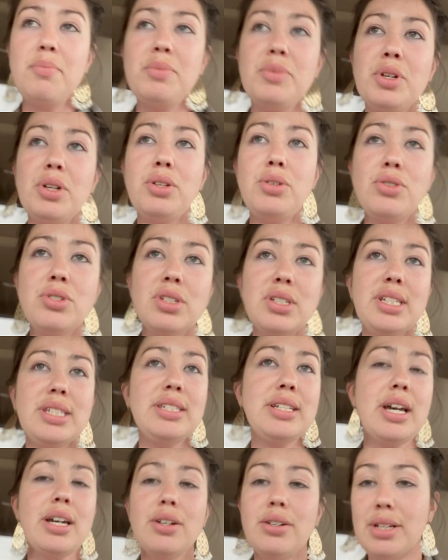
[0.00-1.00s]
they're usually
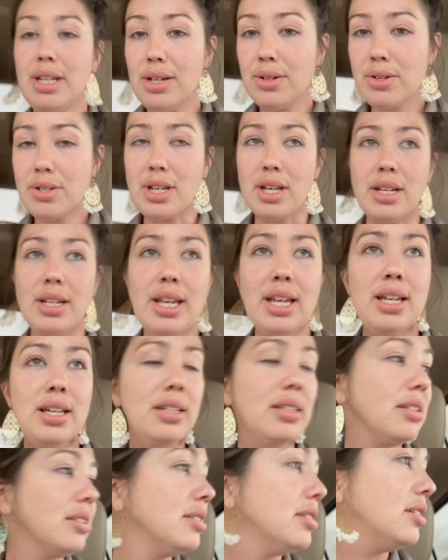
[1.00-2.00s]
Saturday or Sunday,
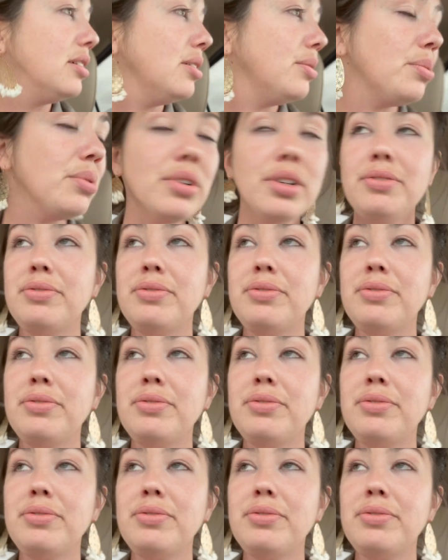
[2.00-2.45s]
or a